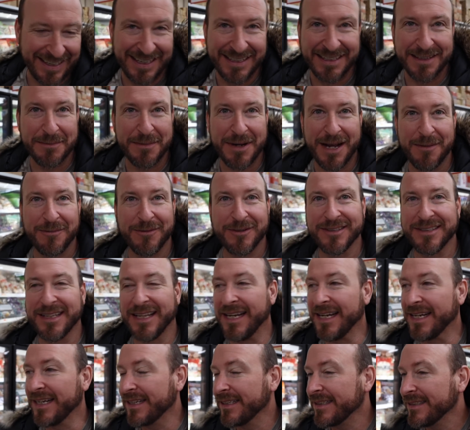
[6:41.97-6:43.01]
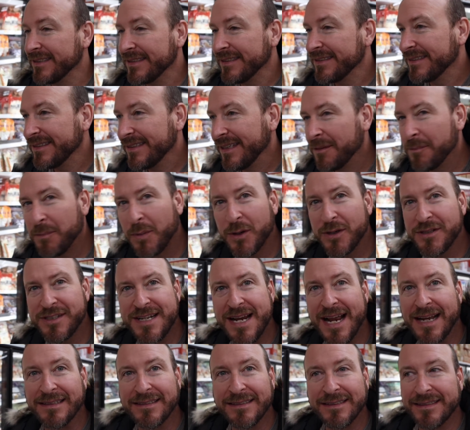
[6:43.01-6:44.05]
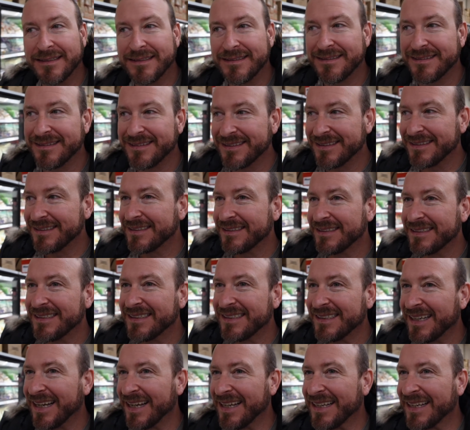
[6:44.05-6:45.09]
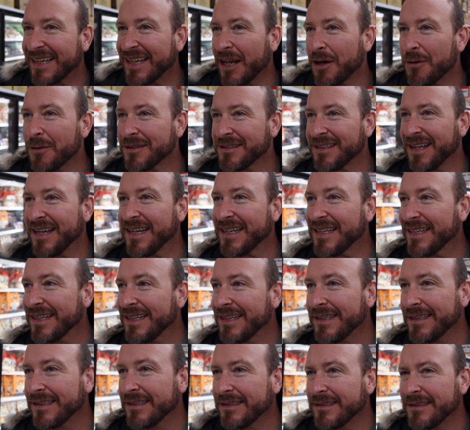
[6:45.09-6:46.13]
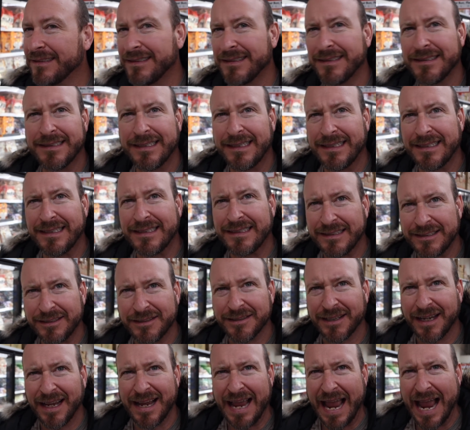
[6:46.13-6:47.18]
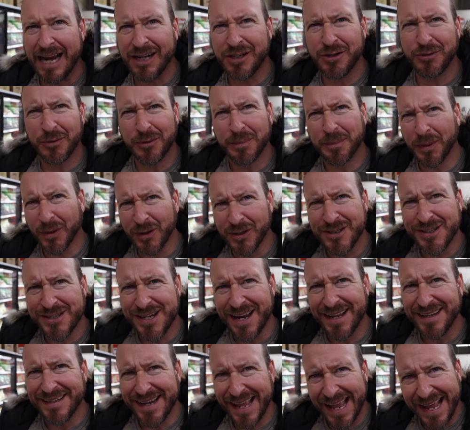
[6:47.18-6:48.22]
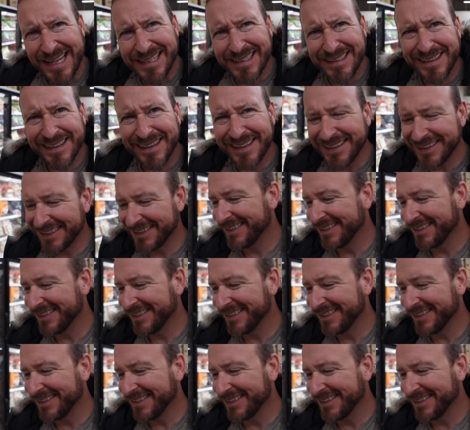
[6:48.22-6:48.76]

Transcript: And the mom was like, "Bird's nest." And the kid was like, "Actual bird's nest?"